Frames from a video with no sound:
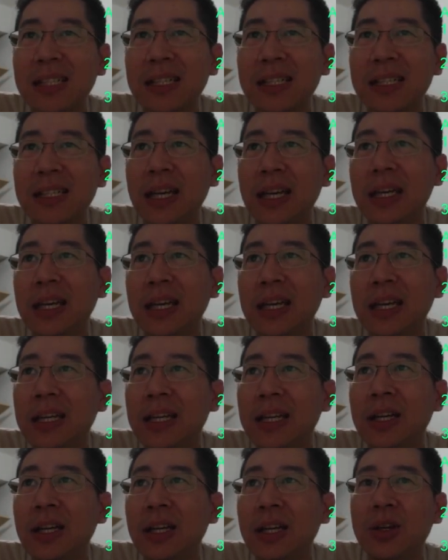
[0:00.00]
Okay,
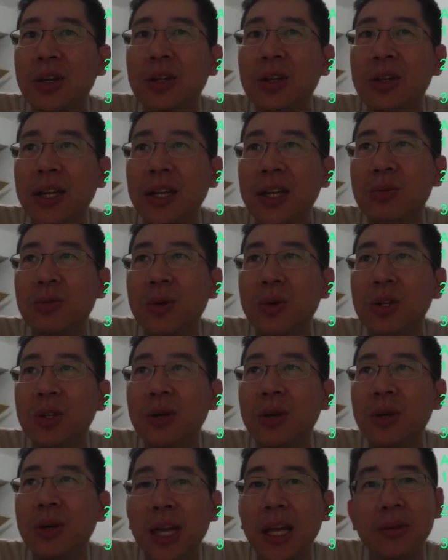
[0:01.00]
that's the one you
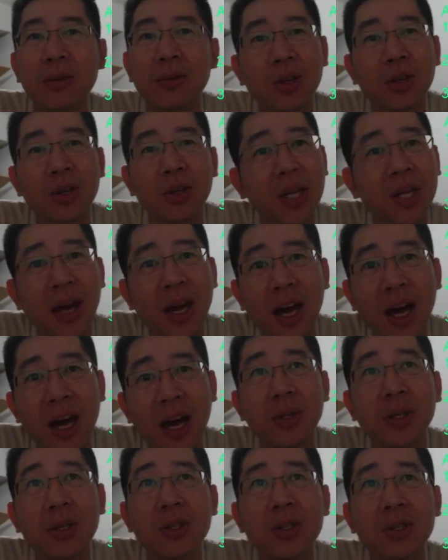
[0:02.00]
want to aim. It's going to be hard
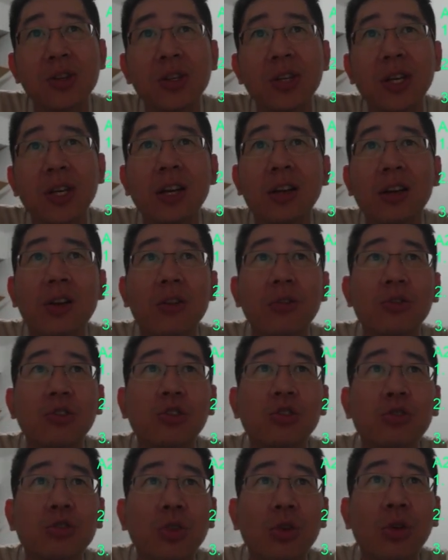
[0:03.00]
because you're going to get a lot of
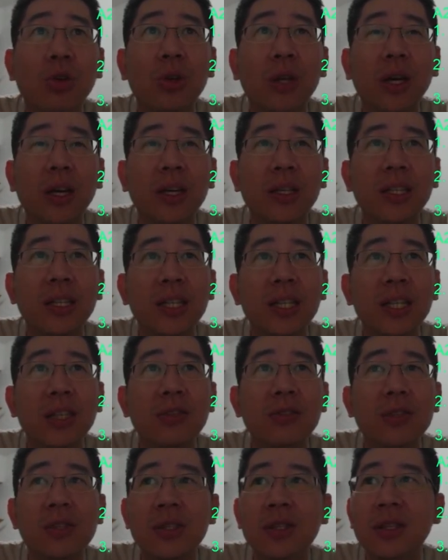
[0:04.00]
troll
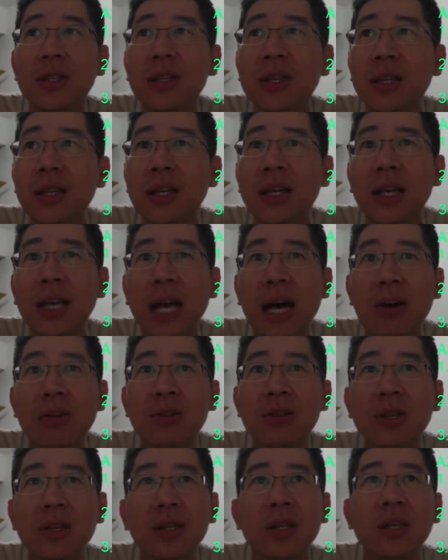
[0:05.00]
Eves,
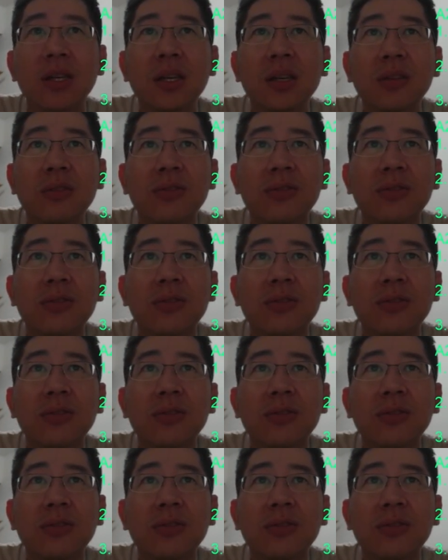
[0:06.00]
lousy Eve.